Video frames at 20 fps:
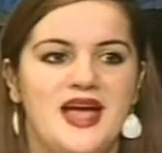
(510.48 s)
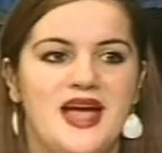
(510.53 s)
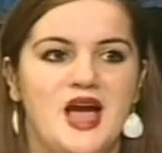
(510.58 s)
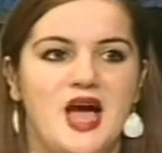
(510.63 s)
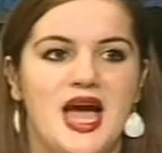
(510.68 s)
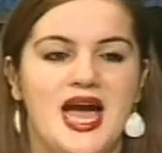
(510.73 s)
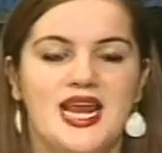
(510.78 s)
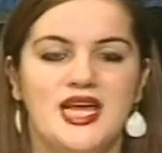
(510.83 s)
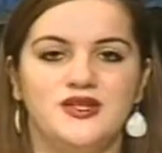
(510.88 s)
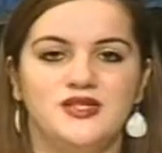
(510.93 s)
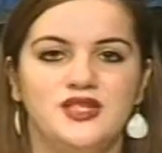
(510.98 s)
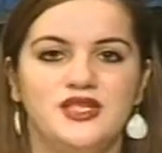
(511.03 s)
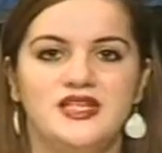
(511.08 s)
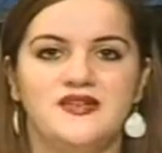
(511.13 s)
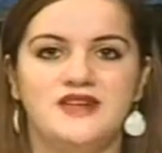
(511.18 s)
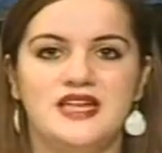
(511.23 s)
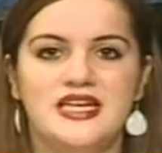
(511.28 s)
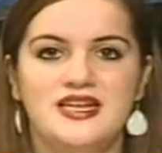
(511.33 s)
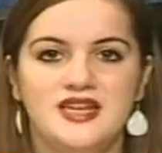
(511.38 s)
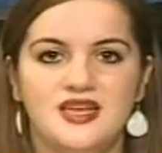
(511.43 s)
And I also love
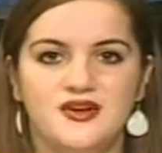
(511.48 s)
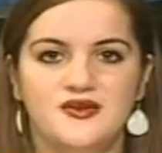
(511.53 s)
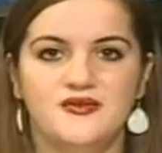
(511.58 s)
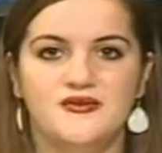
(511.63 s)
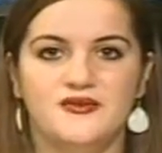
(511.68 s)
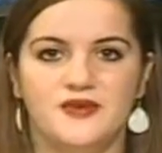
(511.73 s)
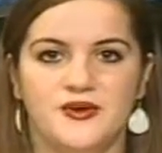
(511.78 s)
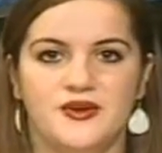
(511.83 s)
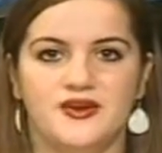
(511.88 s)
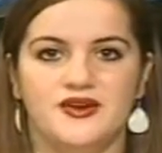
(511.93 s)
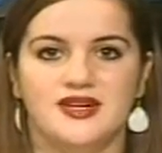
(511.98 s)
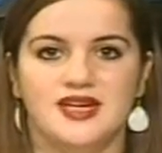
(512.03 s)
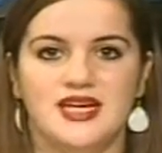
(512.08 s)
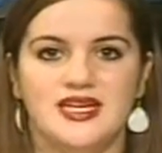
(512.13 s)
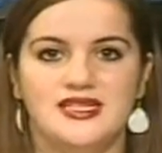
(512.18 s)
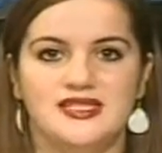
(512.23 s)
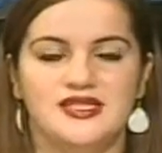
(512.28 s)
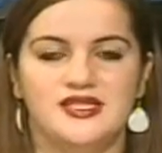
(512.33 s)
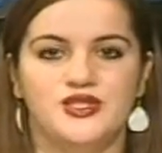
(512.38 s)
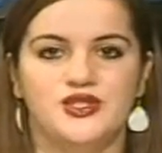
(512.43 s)
Indian food
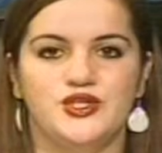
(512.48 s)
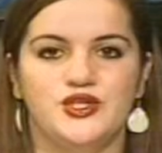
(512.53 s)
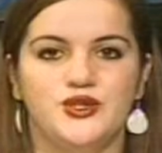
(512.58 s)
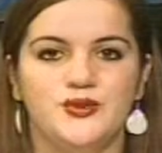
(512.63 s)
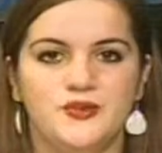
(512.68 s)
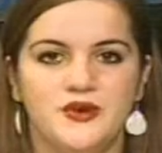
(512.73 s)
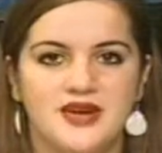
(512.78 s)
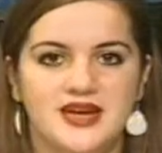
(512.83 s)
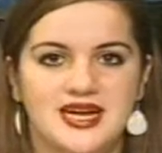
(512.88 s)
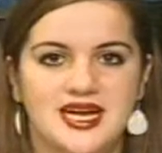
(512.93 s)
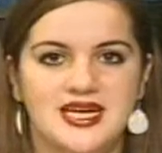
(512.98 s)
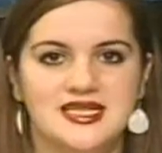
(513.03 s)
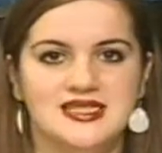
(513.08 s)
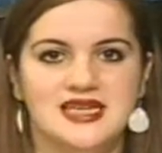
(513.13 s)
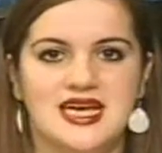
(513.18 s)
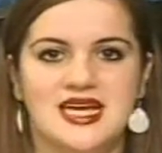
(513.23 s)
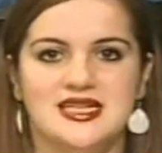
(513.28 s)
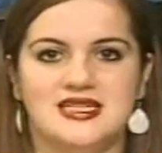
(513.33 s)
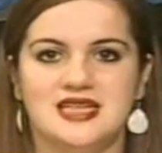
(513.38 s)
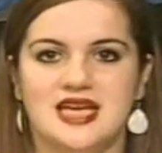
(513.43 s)
because turmeric has
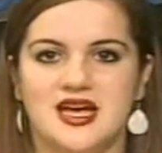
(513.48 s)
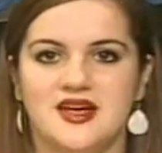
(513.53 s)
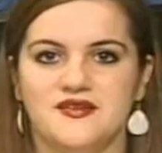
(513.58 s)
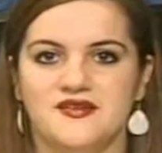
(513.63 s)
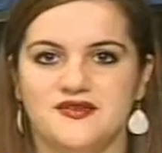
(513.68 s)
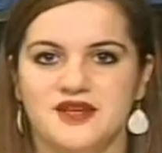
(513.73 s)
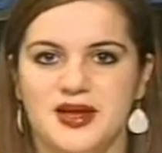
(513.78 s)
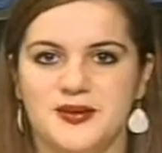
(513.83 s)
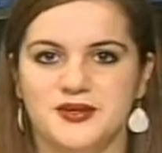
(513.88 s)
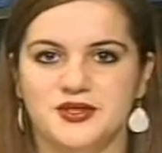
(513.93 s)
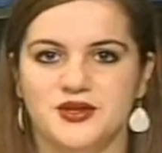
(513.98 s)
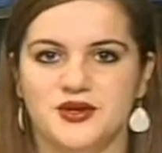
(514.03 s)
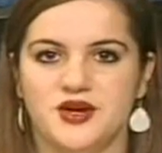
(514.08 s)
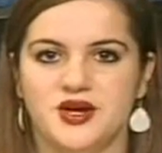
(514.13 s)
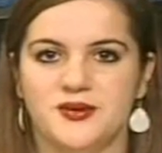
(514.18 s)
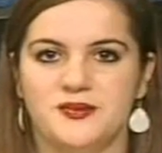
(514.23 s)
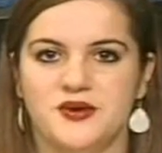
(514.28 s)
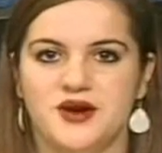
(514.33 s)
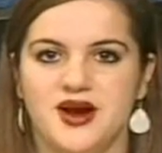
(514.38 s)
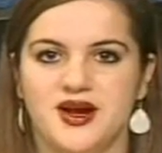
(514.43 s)

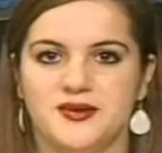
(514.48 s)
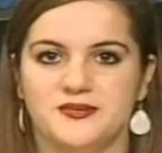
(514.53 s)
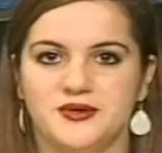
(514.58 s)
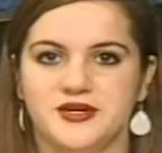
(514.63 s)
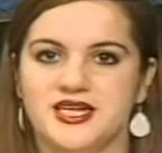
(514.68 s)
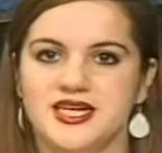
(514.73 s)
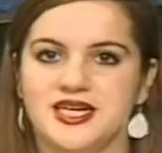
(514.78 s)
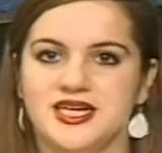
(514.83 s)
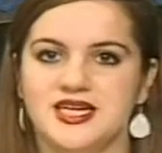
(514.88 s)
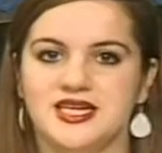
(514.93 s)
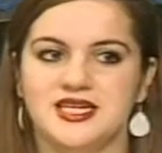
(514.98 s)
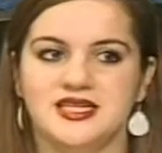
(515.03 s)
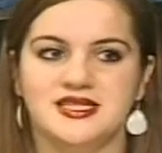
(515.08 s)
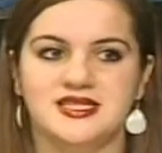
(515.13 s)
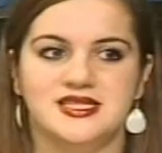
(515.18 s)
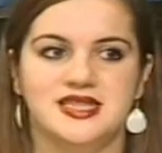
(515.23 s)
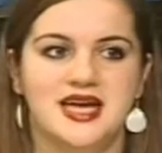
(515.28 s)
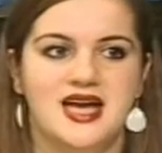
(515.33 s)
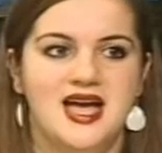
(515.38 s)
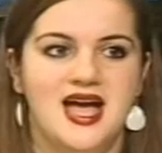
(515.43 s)
anti-inflammatory
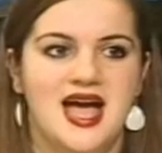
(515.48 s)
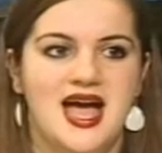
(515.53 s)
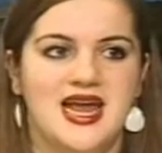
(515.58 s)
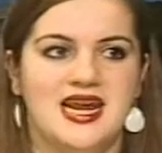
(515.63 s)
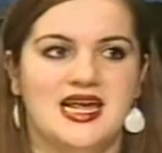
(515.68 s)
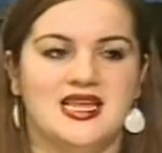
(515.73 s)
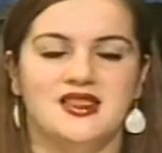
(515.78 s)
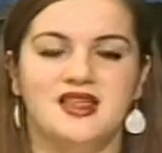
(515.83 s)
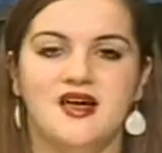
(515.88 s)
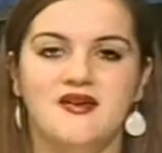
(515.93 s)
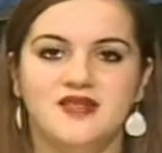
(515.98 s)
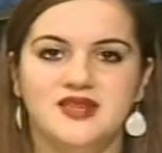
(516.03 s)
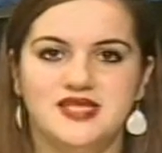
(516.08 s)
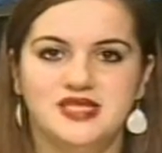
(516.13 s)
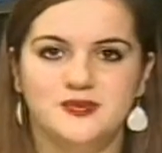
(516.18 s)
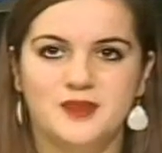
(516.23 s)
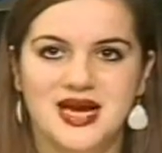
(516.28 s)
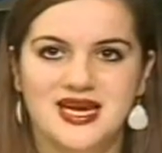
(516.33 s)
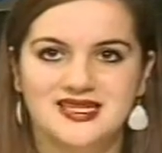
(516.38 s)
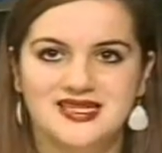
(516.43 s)
properties, and I love the
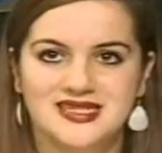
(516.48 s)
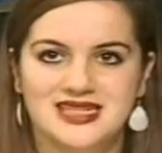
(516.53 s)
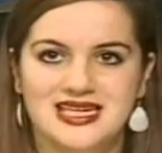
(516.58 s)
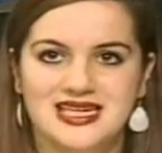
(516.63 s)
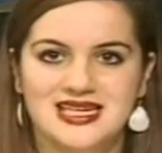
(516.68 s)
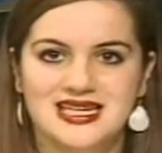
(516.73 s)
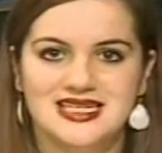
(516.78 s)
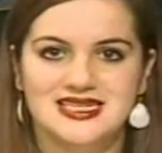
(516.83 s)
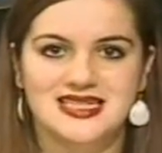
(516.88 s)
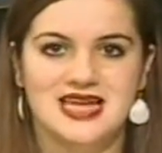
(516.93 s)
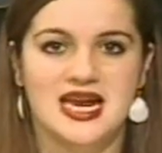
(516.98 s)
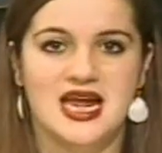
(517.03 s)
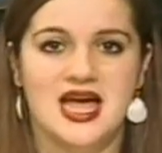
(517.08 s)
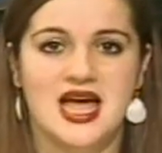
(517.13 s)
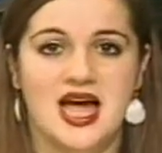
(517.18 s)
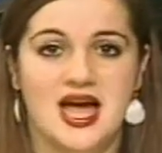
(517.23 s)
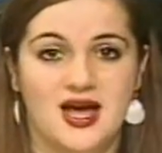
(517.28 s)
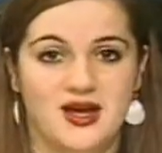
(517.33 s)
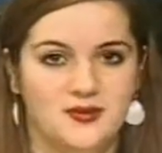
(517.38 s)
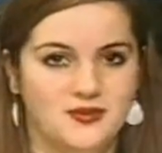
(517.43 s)
spices, and I
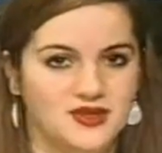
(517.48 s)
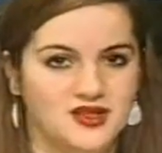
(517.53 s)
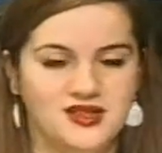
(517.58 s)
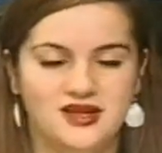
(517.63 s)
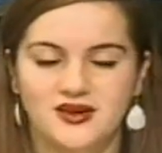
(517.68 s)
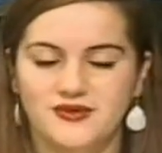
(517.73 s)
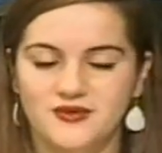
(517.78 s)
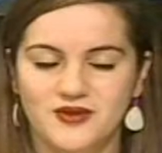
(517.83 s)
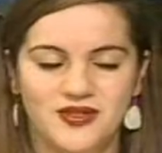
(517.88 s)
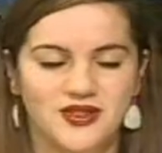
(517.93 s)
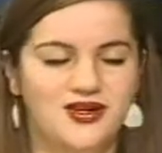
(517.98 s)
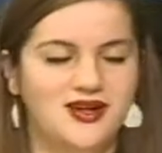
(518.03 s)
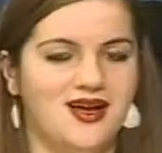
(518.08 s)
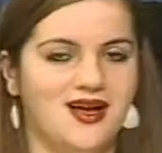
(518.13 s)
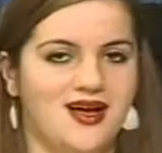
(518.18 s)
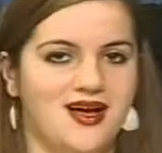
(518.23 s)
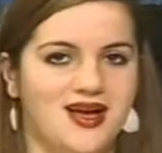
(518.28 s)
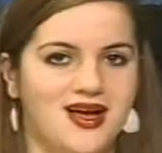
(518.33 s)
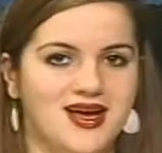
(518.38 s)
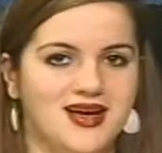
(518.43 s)
am in love with
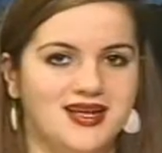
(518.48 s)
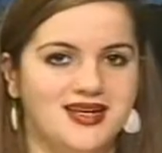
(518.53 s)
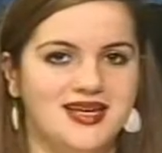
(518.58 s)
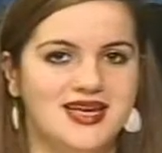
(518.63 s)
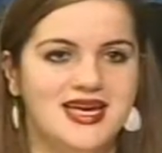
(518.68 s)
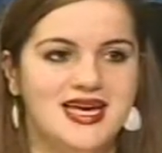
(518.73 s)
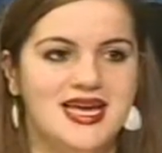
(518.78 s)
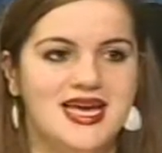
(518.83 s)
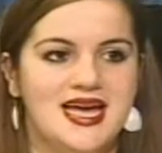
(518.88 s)
naan.